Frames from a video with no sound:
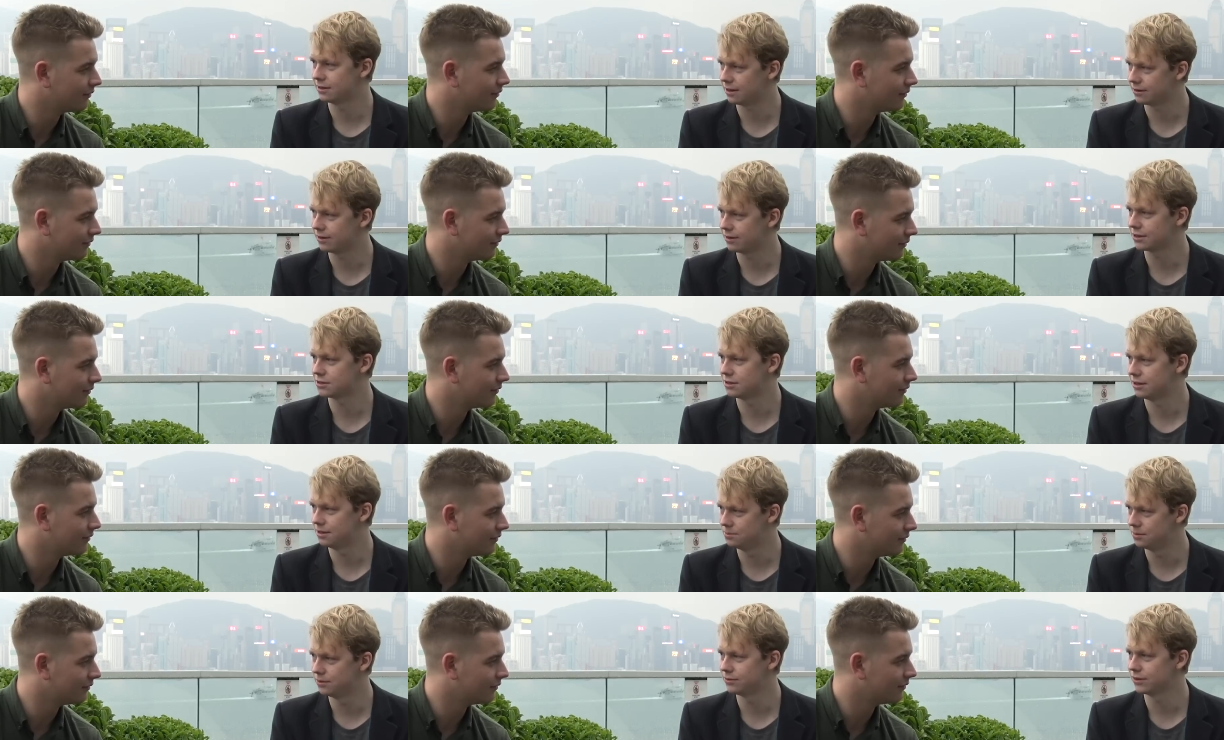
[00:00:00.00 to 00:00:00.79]

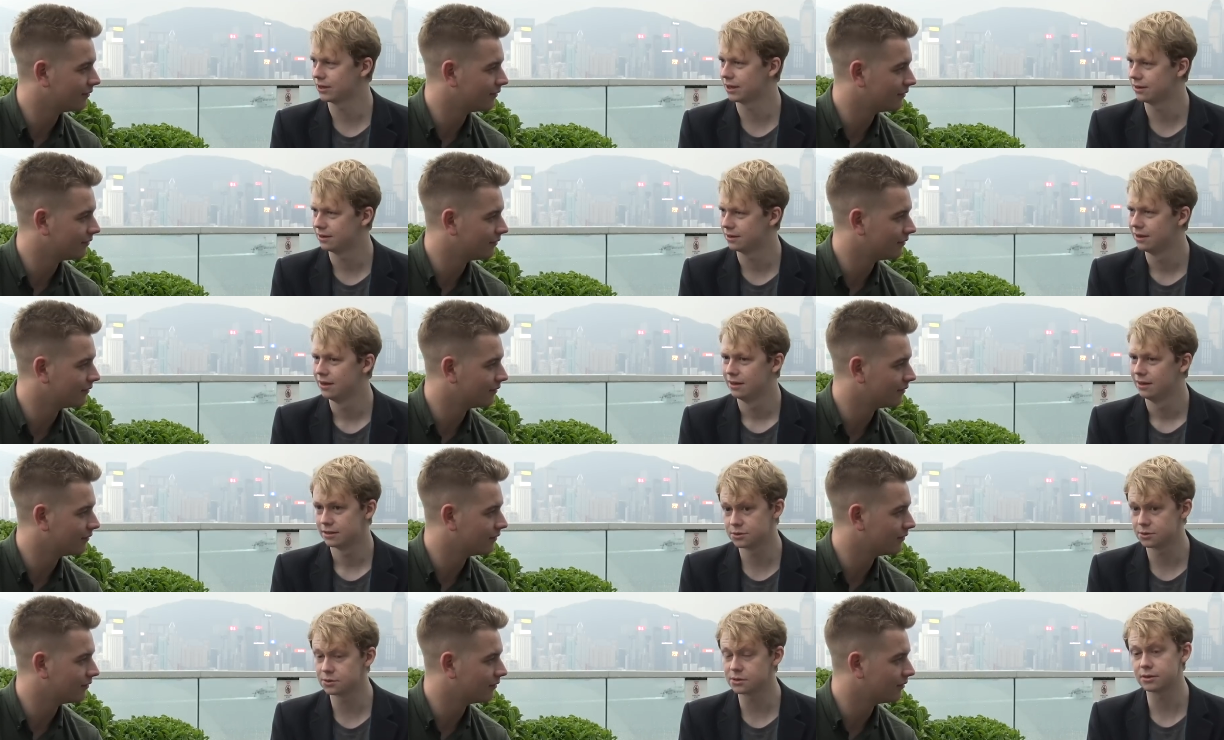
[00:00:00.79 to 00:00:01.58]
Speaker 1: direction they're moving.
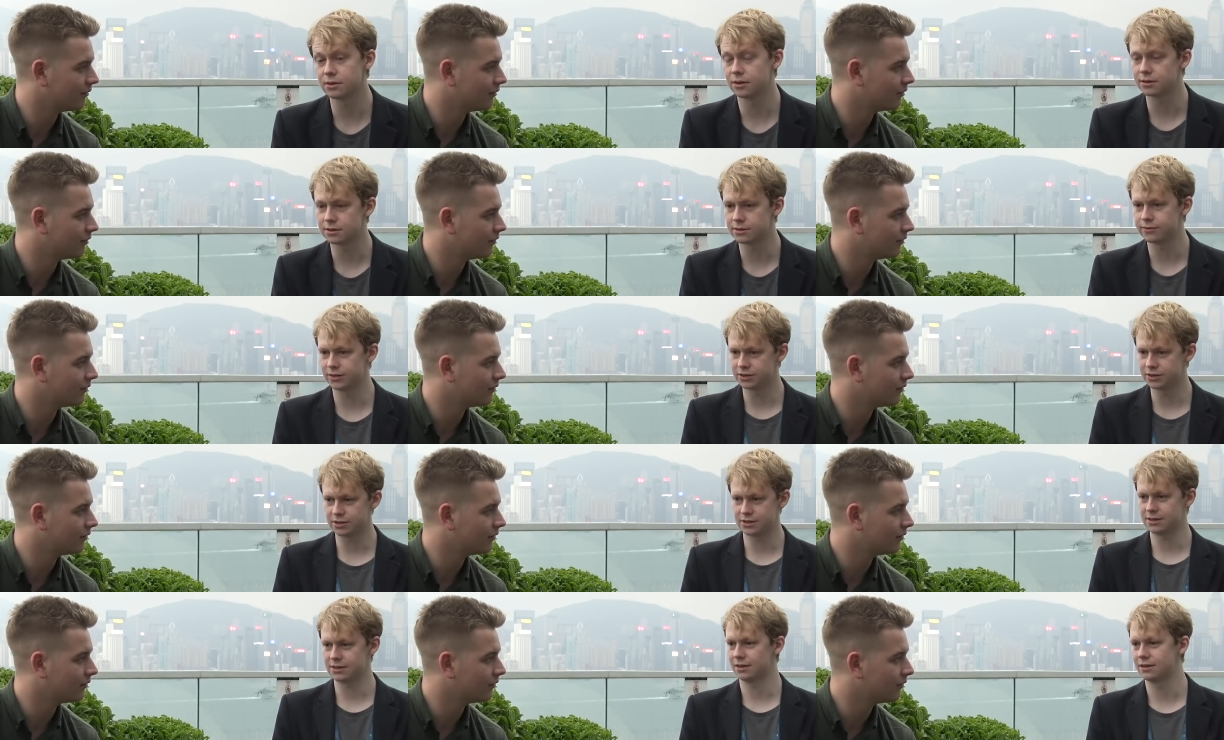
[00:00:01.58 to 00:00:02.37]
There's also lots of
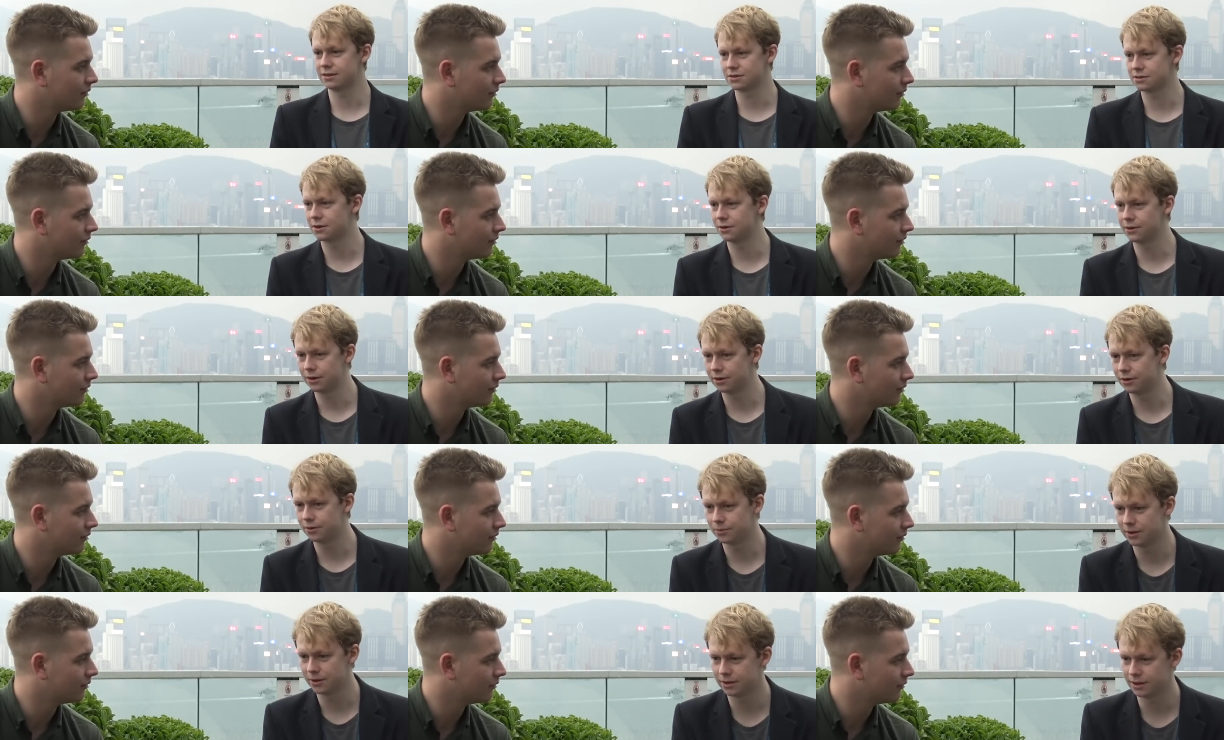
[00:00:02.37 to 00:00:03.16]
interesting things going
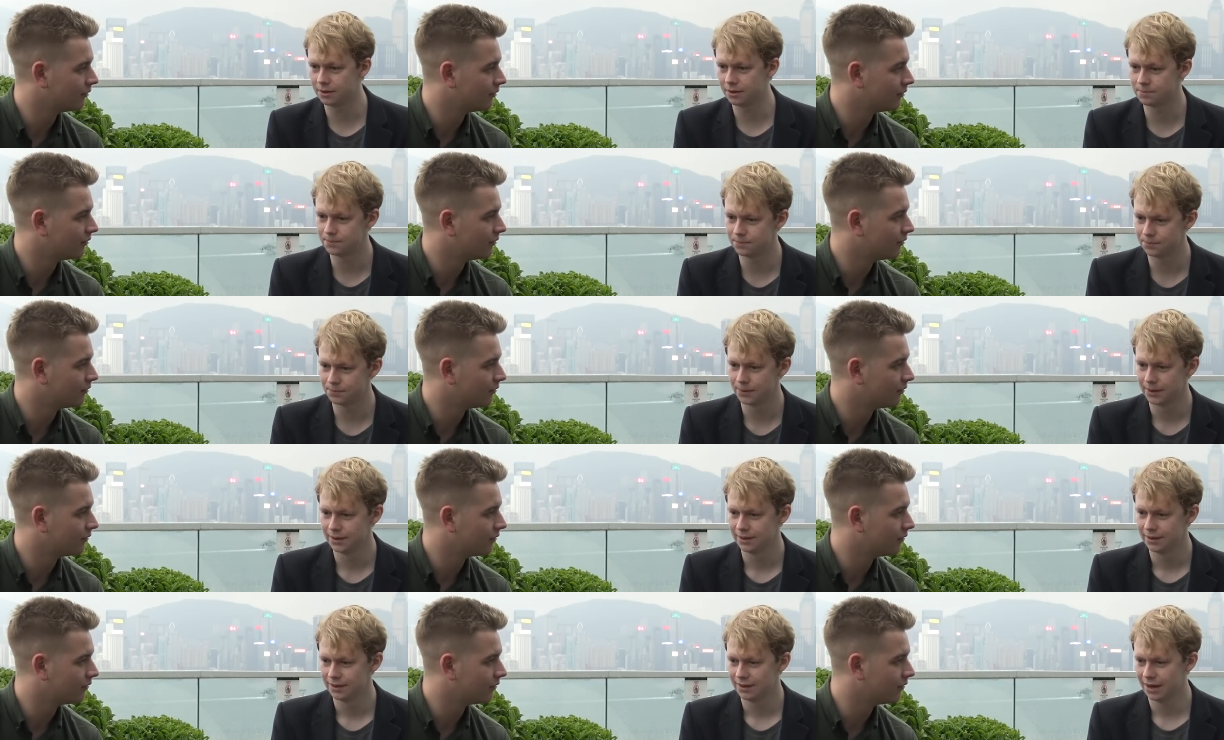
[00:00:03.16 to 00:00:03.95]
on with um,
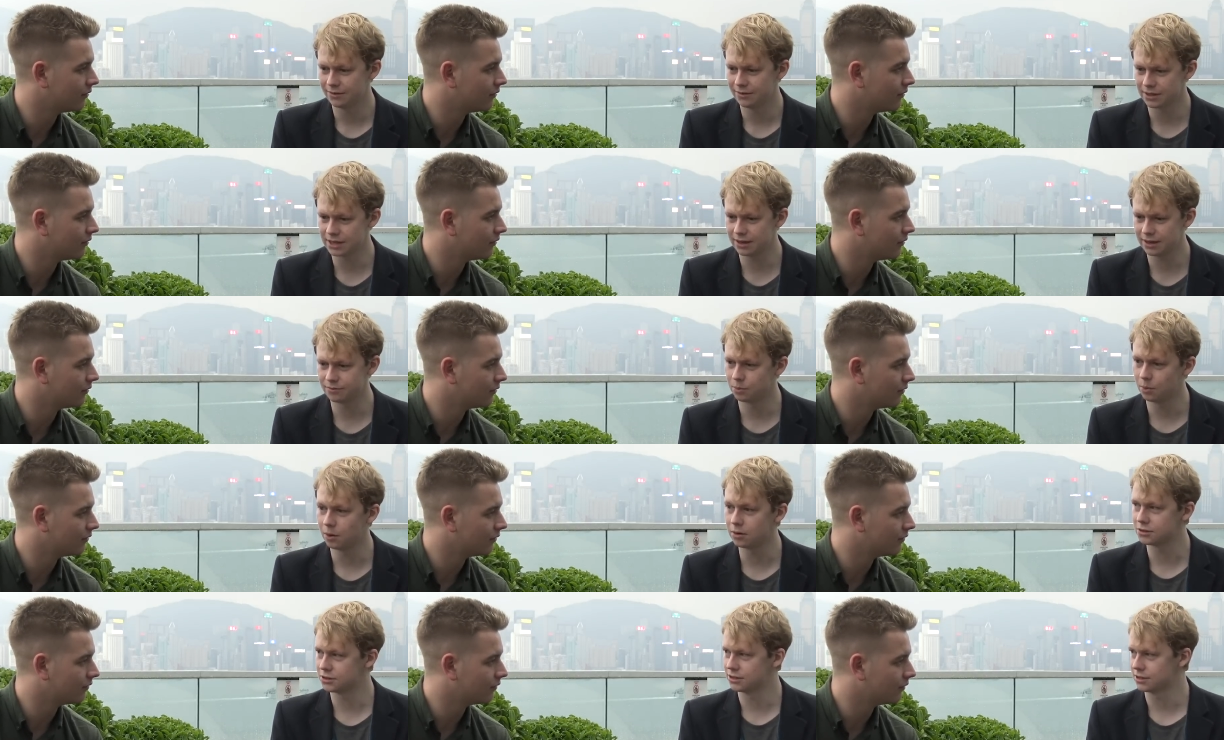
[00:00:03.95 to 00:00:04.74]
having to
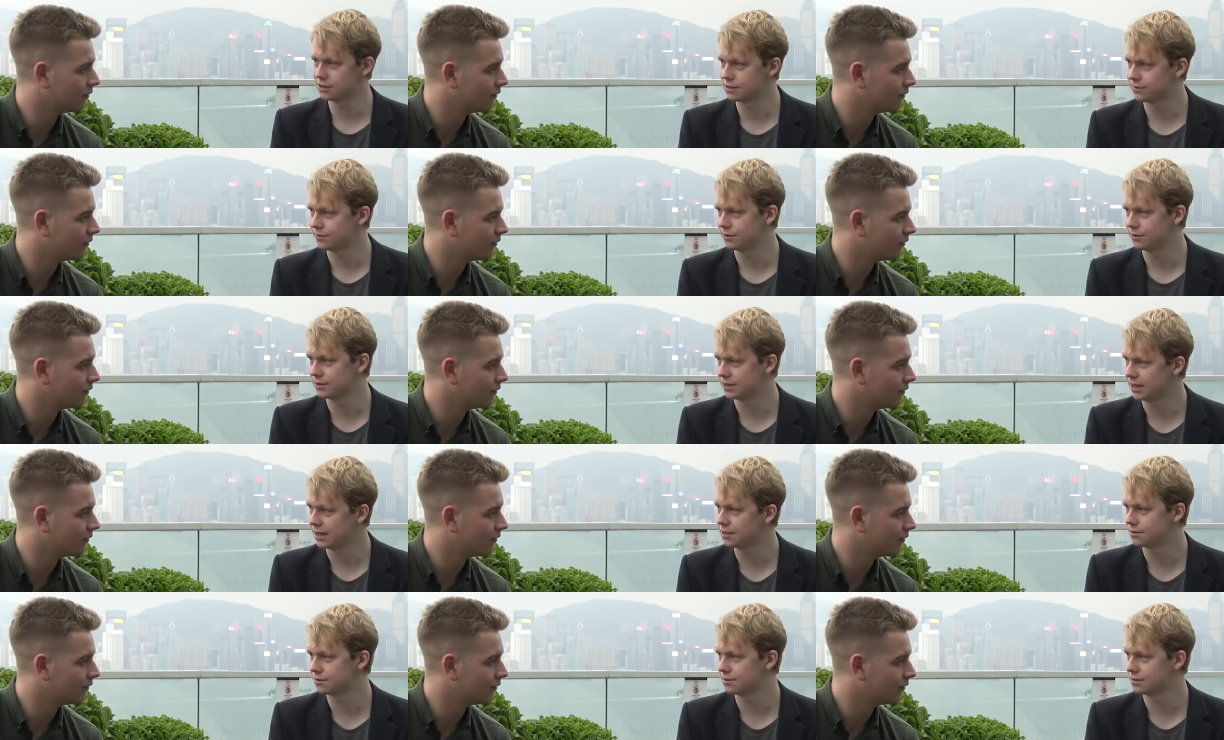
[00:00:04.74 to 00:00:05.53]
have watches for your
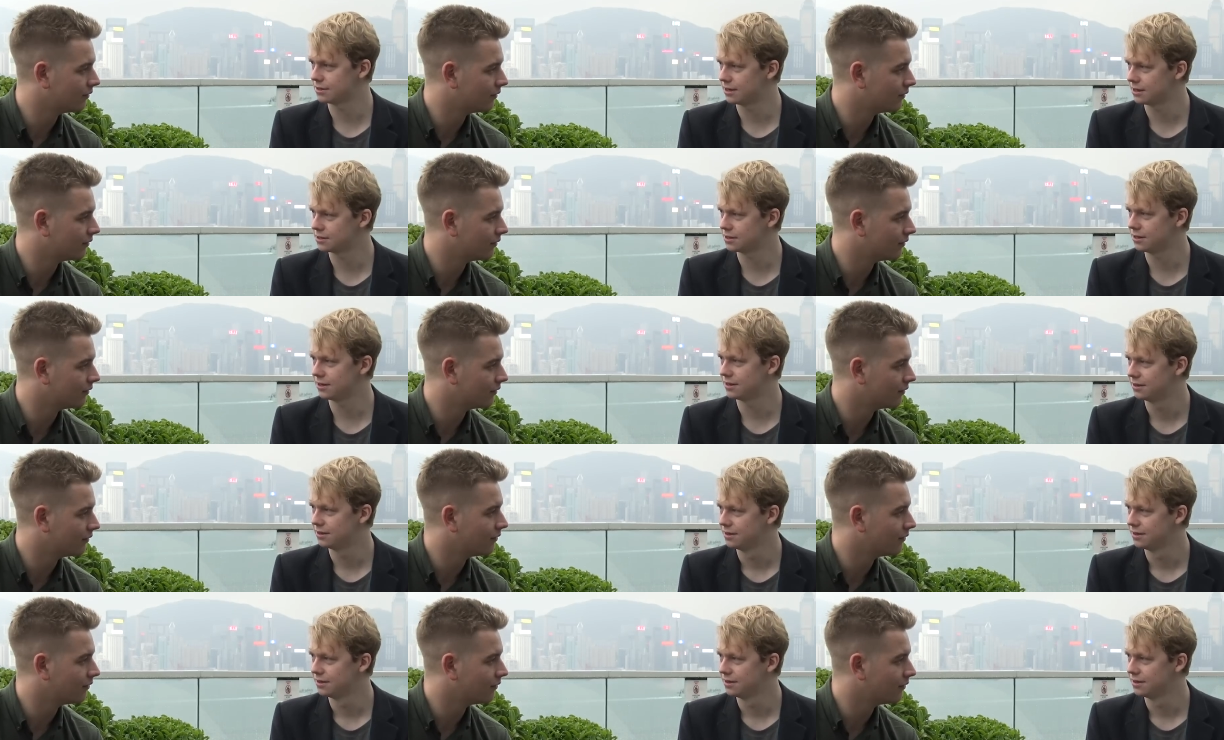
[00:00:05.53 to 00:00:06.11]
data, essentially.